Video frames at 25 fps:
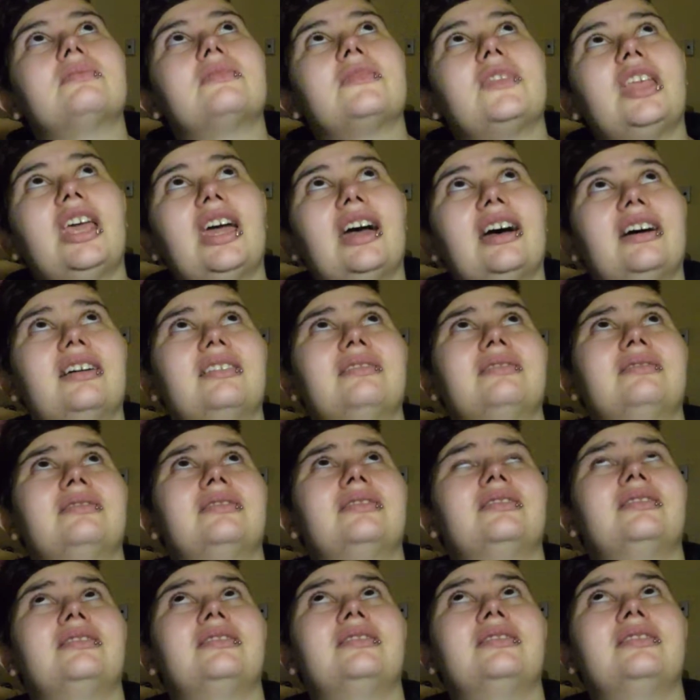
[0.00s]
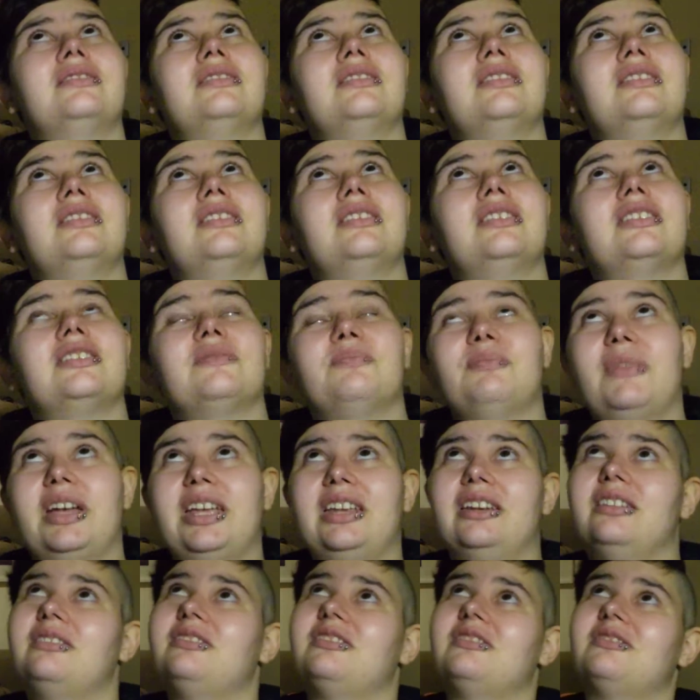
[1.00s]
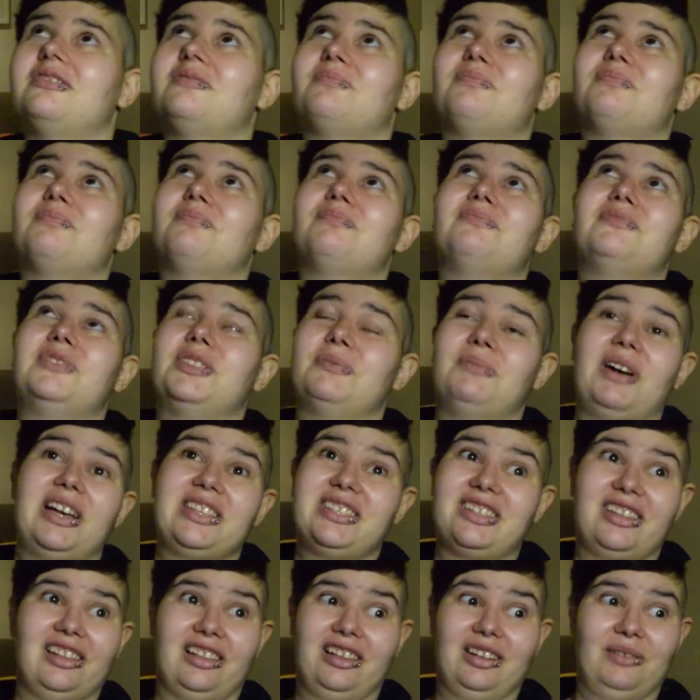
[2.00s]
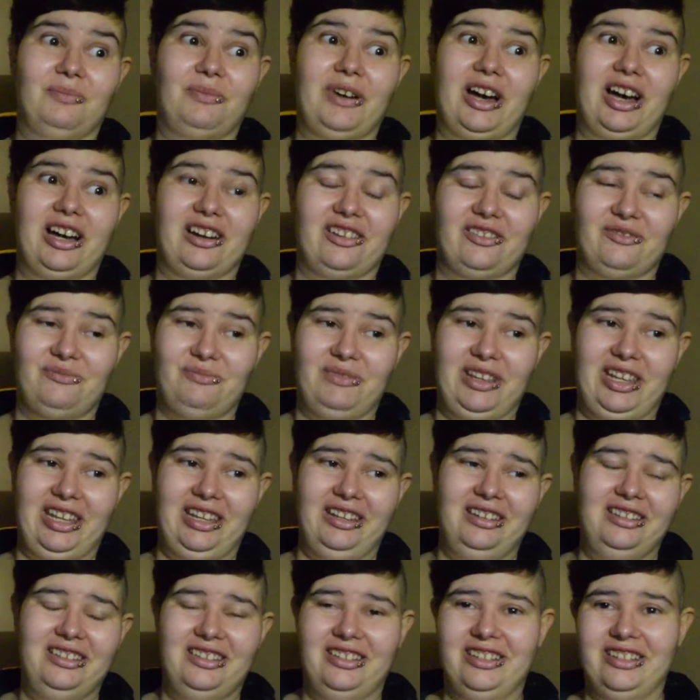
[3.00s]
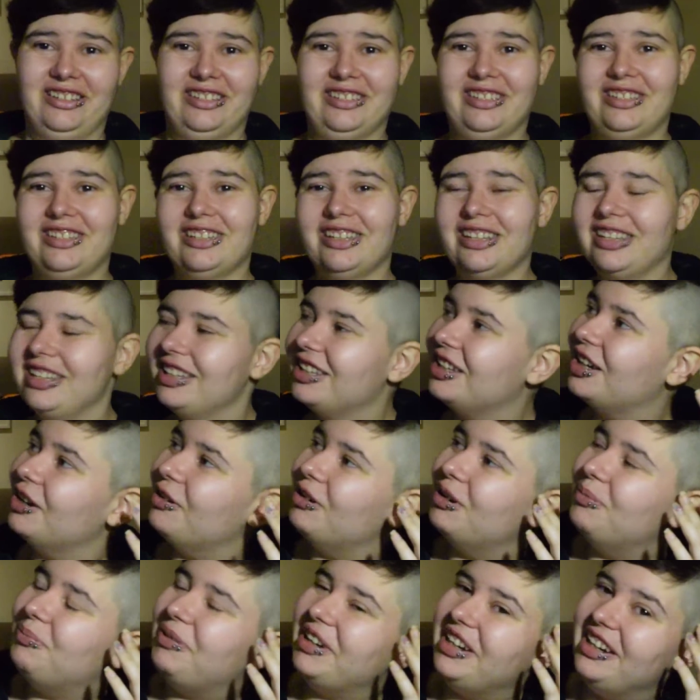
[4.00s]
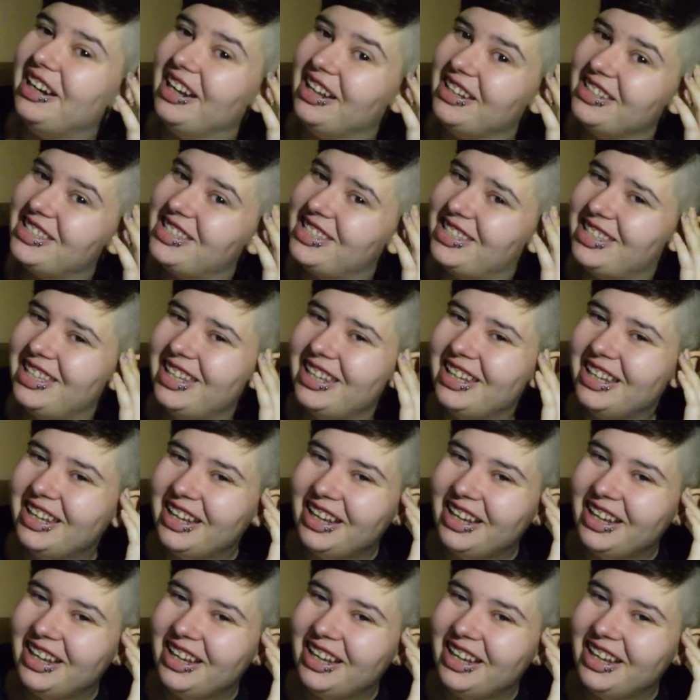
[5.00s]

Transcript: Yeah. Made the masculine part of me just go a bit nuts.